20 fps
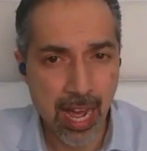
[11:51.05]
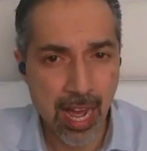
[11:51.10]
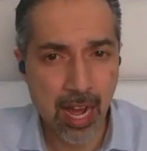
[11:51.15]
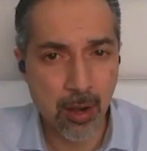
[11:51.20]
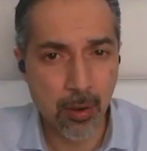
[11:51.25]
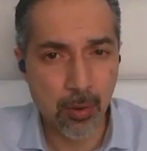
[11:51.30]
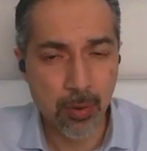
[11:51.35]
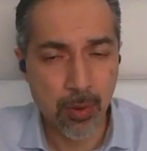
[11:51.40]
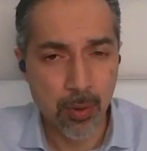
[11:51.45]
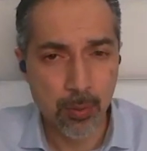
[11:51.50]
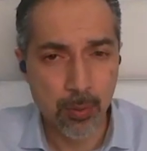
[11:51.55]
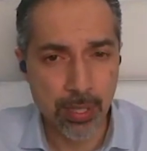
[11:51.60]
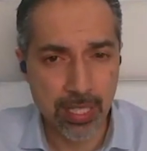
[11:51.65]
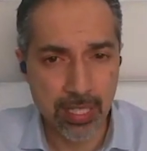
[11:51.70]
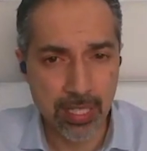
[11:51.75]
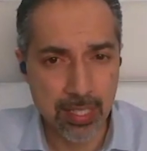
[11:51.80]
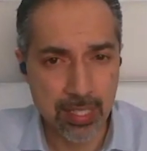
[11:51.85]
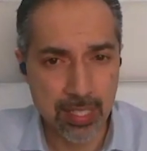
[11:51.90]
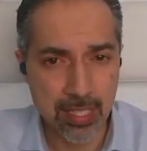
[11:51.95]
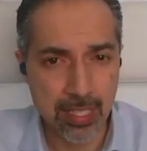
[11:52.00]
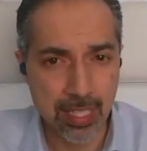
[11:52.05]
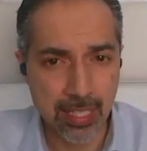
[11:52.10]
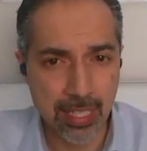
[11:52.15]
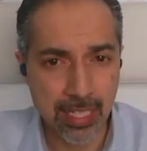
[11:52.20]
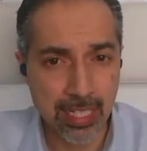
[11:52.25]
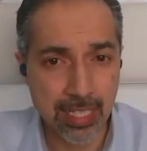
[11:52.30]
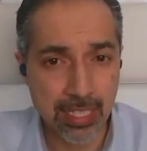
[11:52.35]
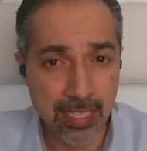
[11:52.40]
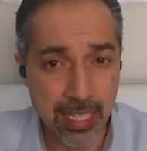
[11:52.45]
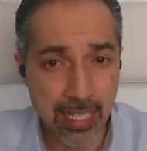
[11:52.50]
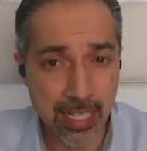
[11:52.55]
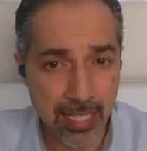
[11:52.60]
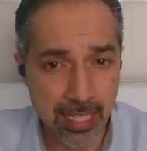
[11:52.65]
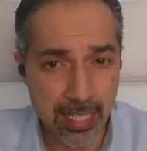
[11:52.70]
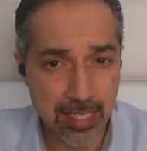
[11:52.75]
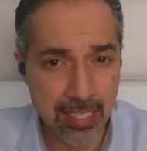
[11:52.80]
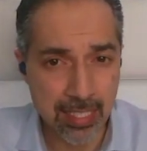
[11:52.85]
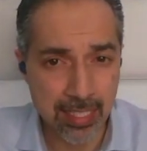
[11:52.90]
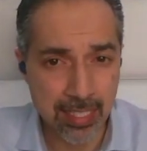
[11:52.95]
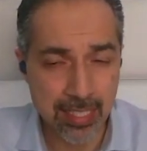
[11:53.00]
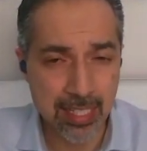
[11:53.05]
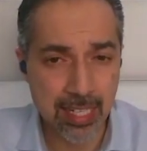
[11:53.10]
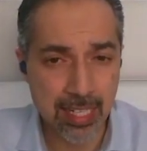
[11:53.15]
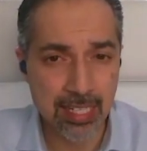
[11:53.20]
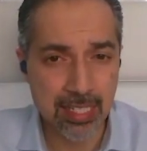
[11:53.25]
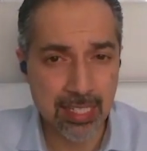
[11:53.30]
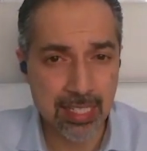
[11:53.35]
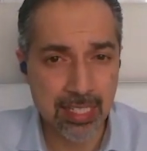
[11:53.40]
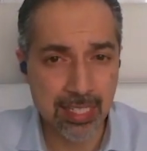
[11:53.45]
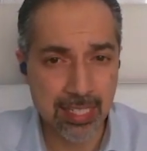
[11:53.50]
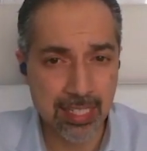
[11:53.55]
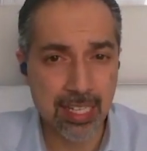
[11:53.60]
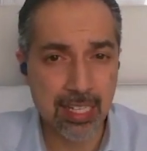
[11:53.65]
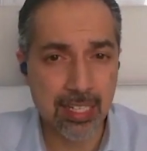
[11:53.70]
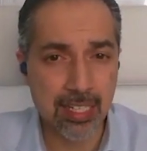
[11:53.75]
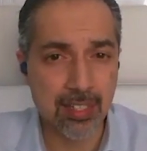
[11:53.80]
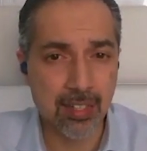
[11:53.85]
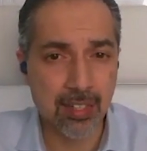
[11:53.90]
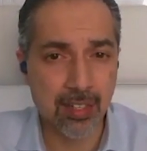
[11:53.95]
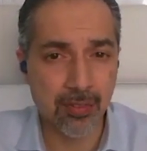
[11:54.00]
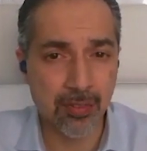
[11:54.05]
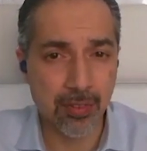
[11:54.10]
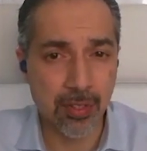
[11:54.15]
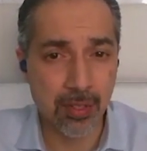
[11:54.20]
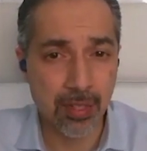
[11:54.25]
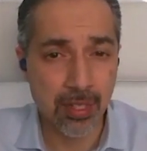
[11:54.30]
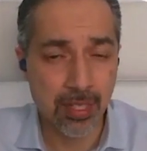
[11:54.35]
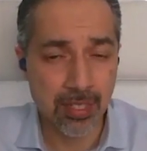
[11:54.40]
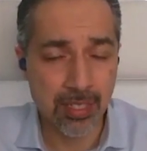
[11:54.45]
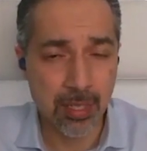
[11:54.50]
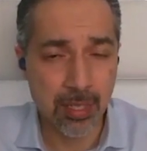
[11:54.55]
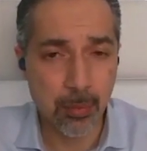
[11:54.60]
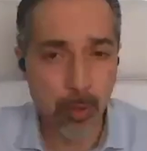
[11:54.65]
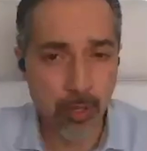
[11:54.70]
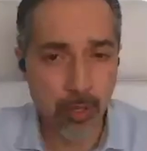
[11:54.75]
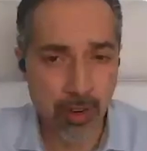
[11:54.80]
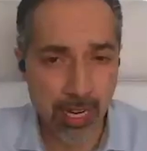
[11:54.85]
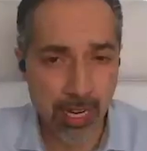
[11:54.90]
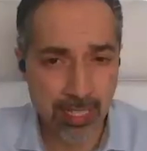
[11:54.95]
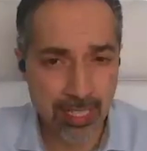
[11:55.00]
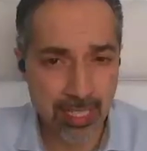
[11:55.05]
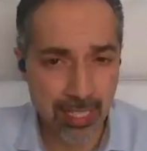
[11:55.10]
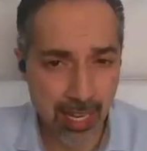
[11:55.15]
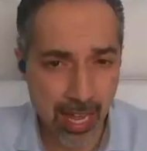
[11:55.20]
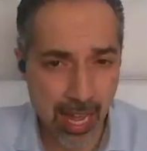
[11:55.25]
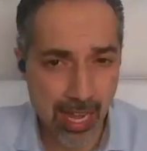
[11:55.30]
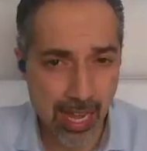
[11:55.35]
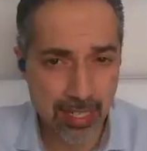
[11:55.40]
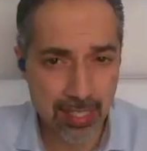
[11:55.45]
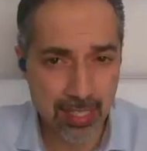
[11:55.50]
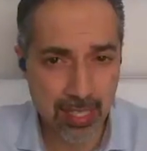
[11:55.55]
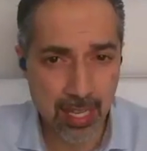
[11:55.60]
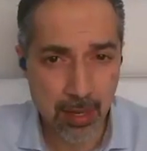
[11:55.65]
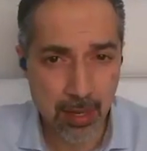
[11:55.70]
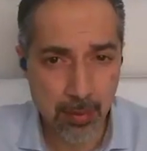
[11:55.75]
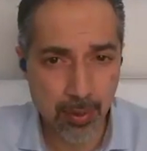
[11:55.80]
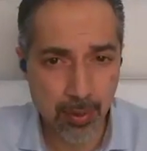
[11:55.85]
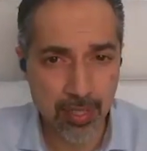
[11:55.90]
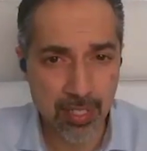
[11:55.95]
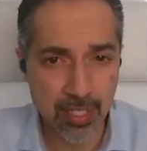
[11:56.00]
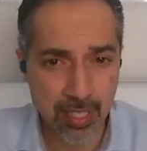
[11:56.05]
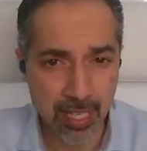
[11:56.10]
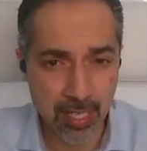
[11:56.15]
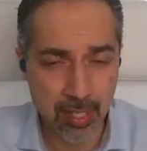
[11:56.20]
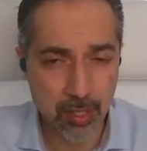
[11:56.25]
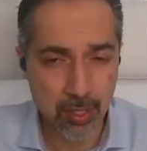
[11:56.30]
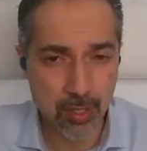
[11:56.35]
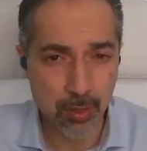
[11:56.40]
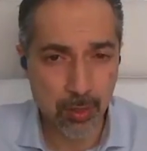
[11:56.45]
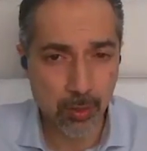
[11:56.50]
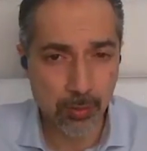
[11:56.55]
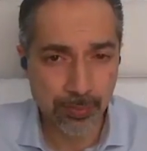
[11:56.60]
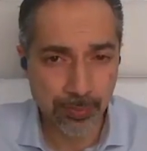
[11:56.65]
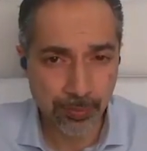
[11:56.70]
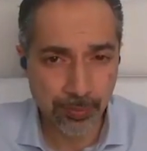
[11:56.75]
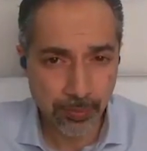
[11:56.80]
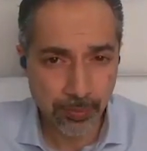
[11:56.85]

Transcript: Now we can see that that clearly isn't the case. In the case of the Democrats' last presidential